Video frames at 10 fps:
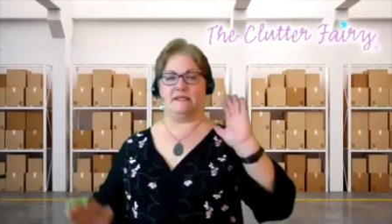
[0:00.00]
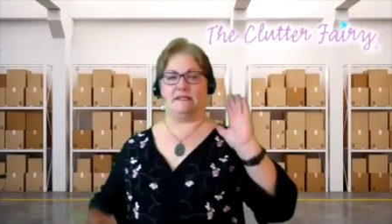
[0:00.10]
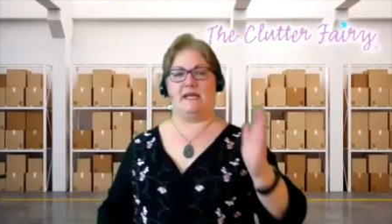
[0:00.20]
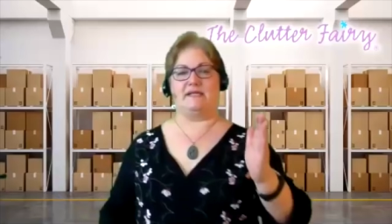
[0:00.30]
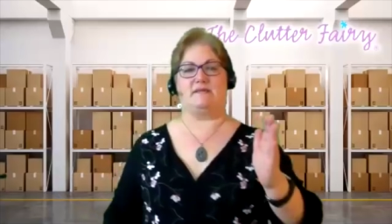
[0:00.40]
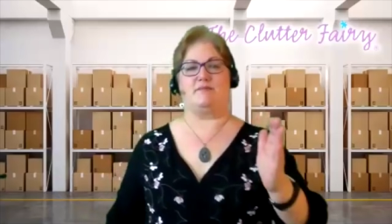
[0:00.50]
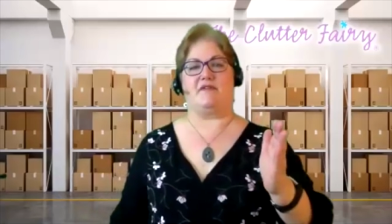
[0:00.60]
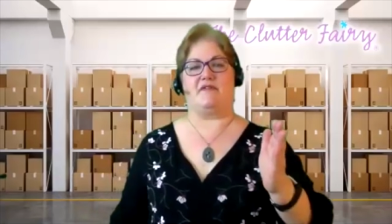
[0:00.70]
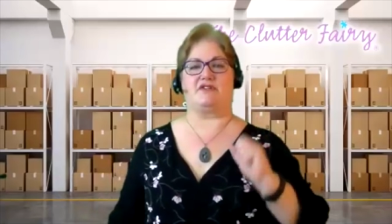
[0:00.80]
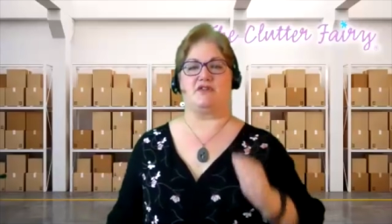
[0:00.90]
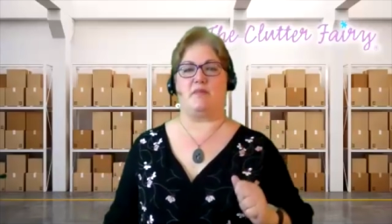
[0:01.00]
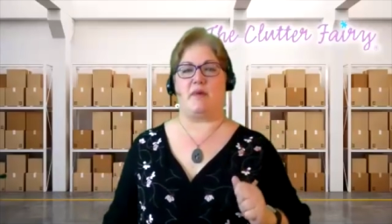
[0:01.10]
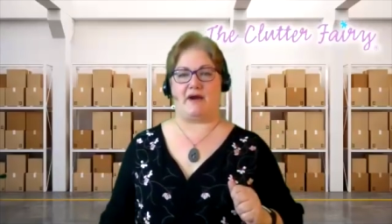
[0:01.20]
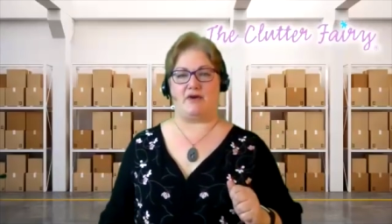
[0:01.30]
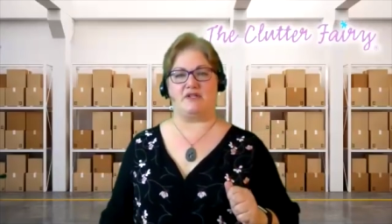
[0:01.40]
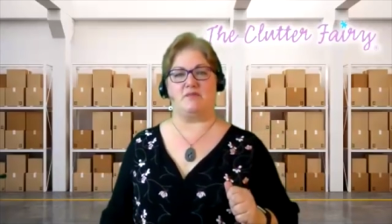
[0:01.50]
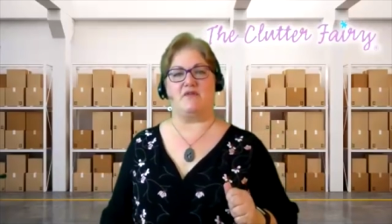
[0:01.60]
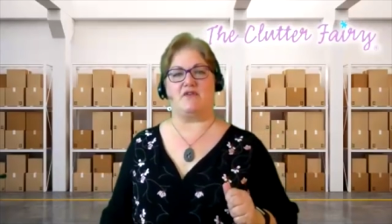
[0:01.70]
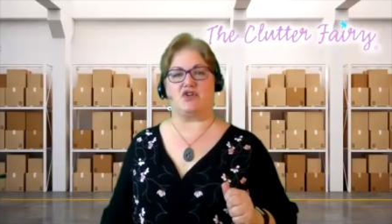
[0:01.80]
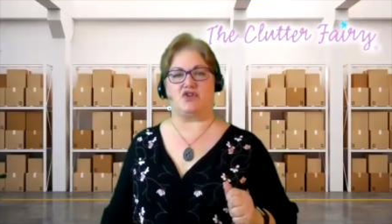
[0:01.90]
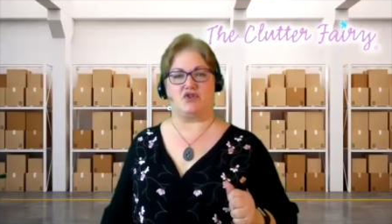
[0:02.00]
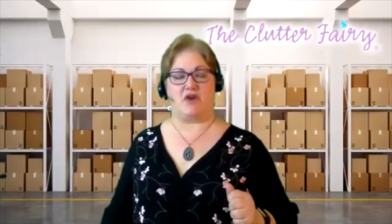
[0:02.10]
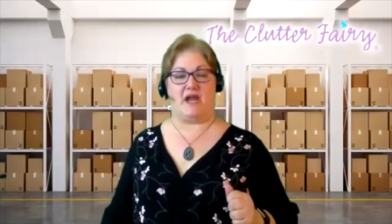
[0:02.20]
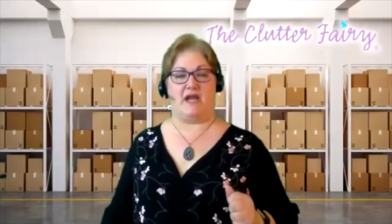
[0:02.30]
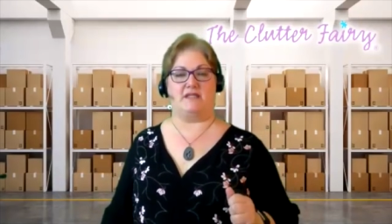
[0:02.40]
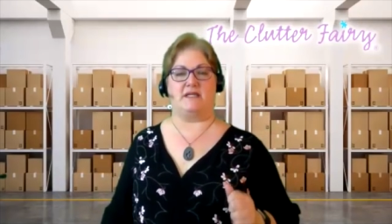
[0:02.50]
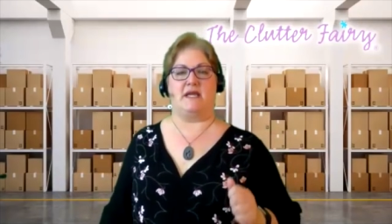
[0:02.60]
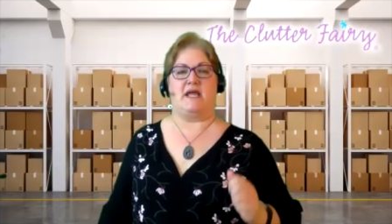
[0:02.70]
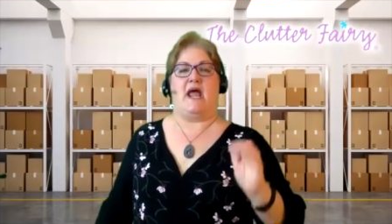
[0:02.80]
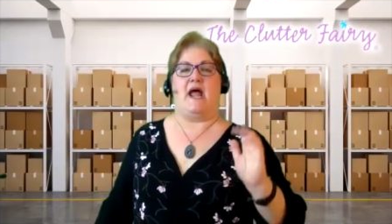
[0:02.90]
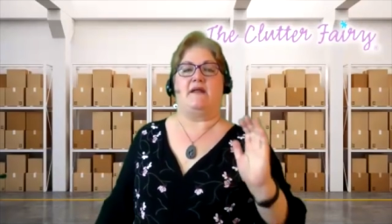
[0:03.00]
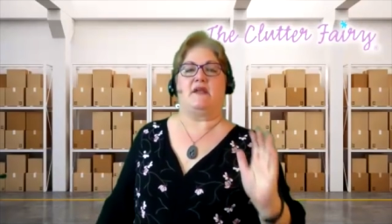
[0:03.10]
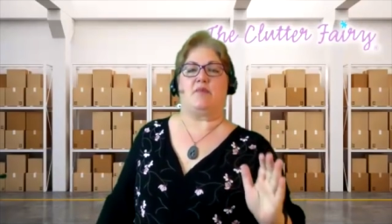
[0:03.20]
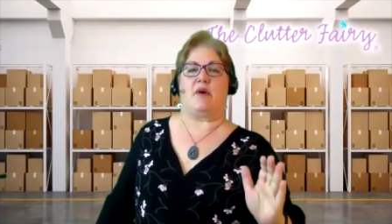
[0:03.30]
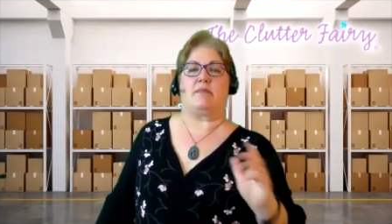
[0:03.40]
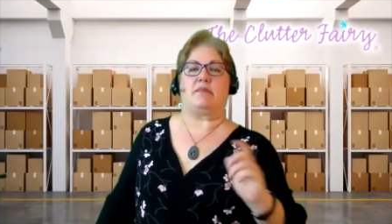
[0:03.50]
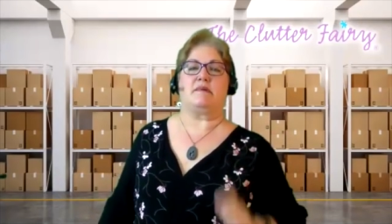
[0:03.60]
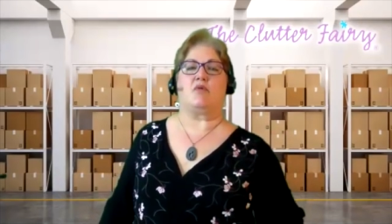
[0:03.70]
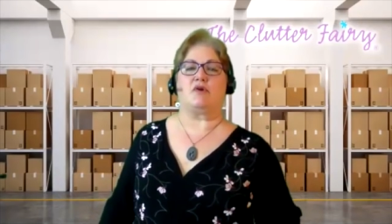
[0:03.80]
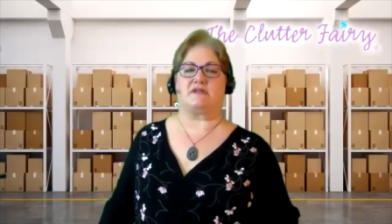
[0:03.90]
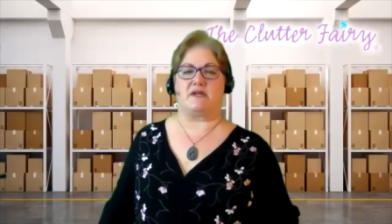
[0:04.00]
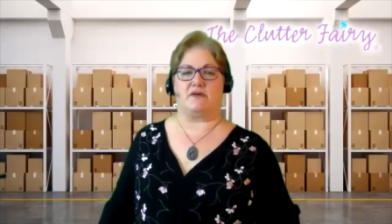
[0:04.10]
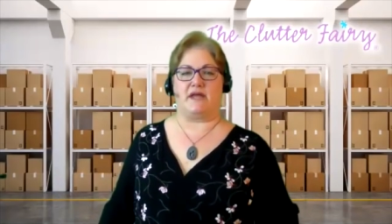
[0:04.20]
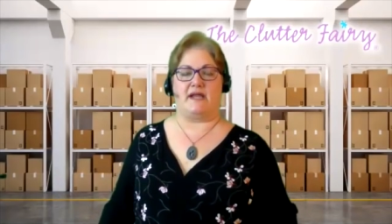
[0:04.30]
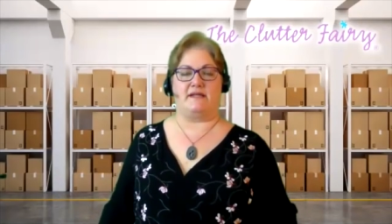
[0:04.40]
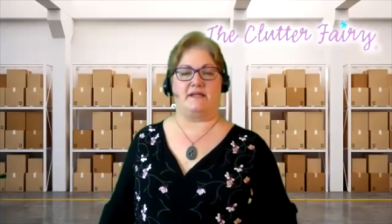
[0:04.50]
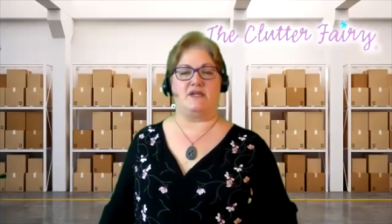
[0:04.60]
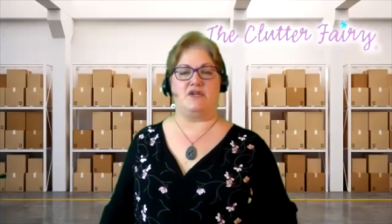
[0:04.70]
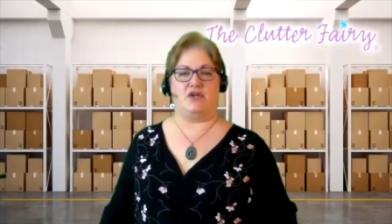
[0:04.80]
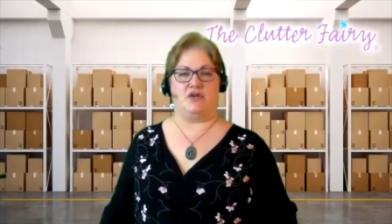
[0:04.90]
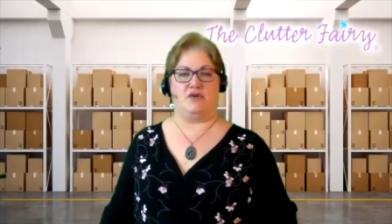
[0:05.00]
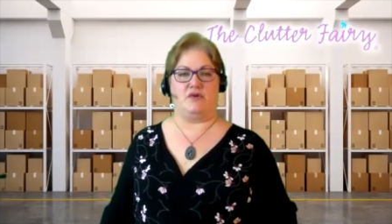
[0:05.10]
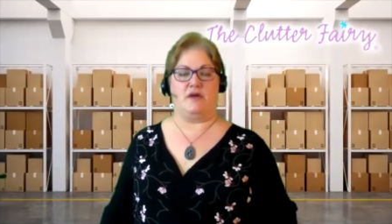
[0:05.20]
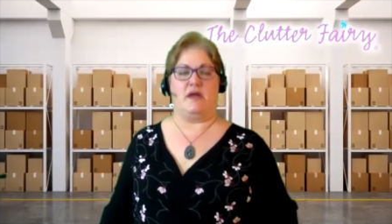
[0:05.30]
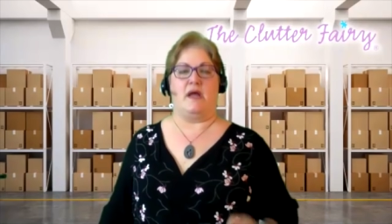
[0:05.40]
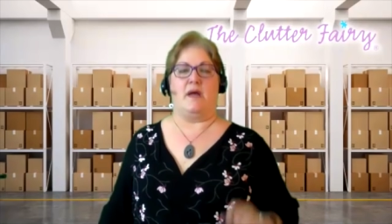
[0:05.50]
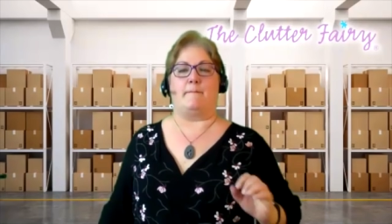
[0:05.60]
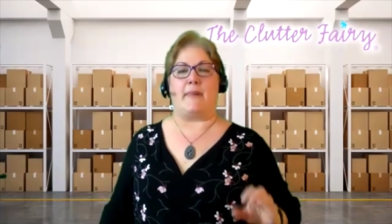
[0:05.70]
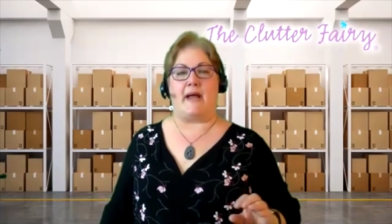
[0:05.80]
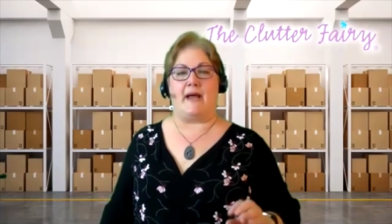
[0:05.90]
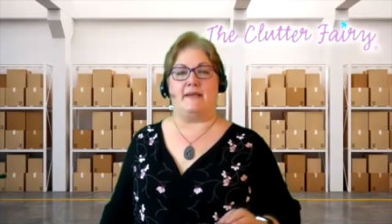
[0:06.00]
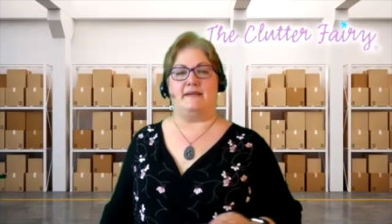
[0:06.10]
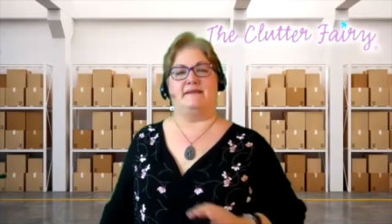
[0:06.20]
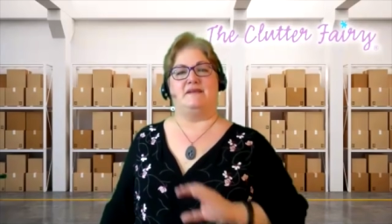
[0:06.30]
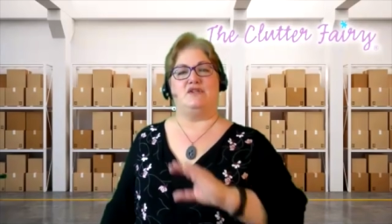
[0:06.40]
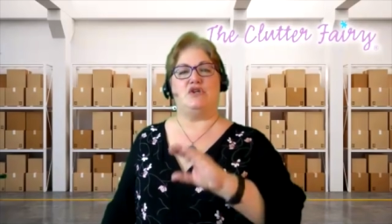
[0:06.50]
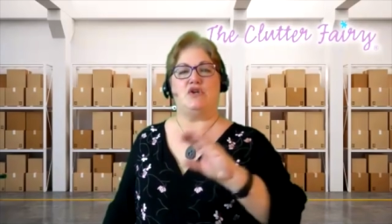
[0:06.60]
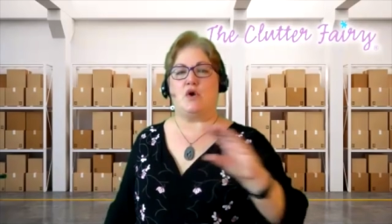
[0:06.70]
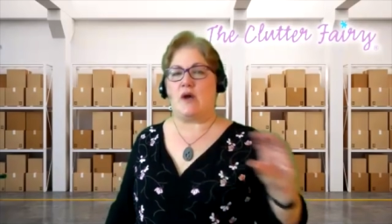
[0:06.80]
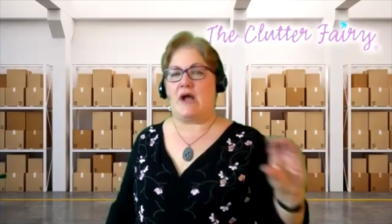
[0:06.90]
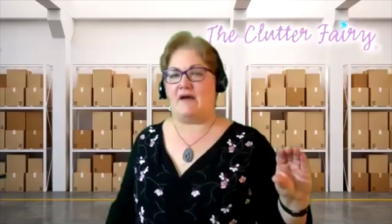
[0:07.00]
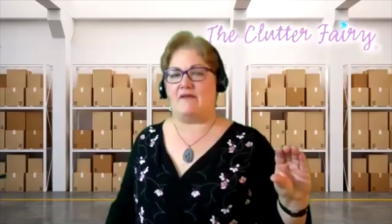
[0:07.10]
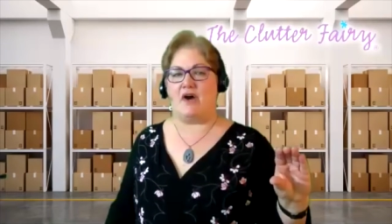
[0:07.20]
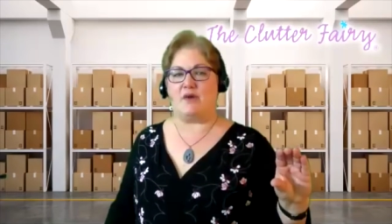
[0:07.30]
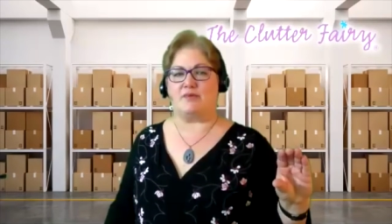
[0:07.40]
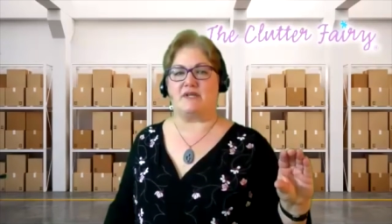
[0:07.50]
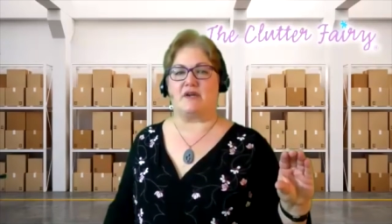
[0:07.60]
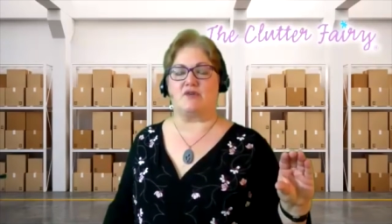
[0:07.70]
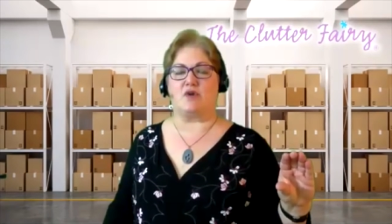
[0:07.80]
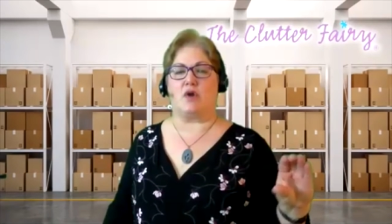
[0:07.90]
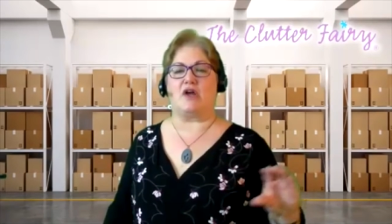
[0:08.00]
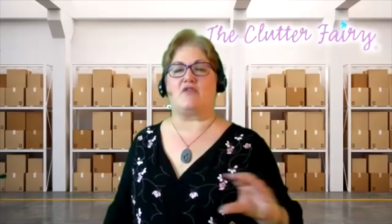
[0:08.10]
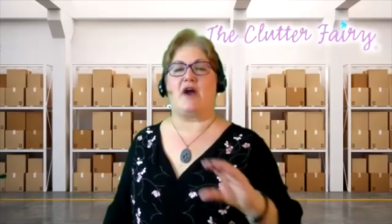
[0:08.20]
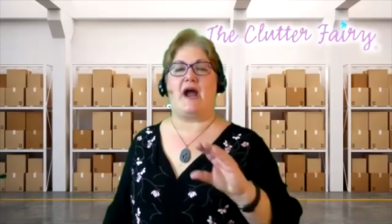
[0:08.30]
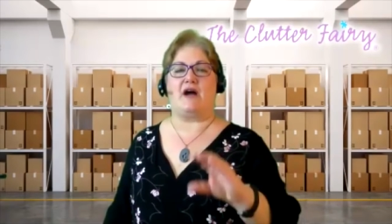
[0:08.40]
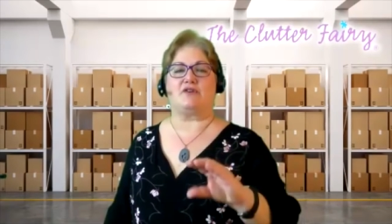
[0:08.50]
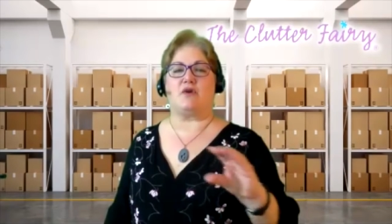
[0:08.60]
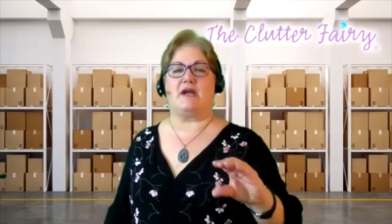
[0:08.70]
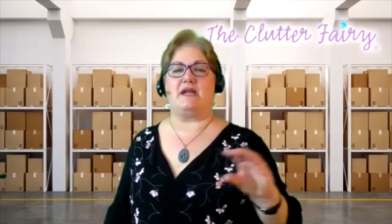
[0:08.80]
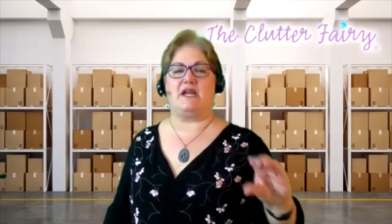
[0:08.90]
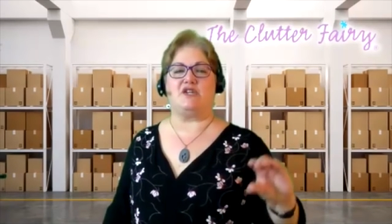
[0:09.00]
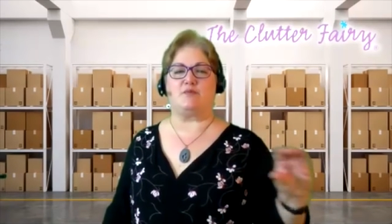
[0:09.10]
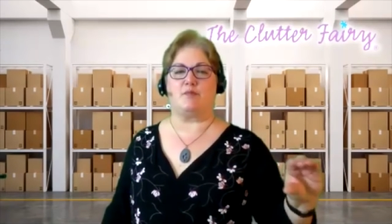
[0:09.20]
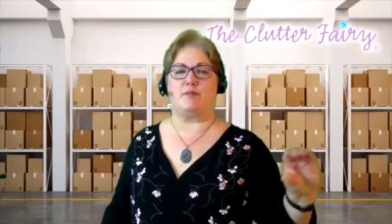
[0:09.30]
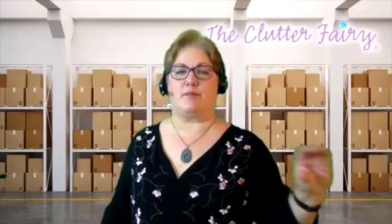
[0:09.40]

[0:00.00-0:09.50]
yes, professional packers and movers are trained, and they're probably more skilled at it than you, but you don't have 100% control over how trained each